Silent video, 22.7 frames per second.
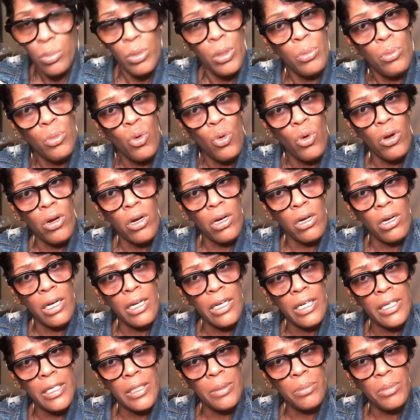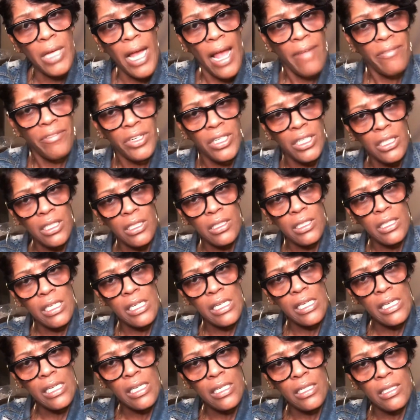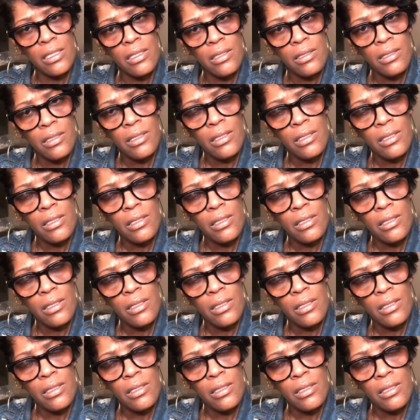bit more confident in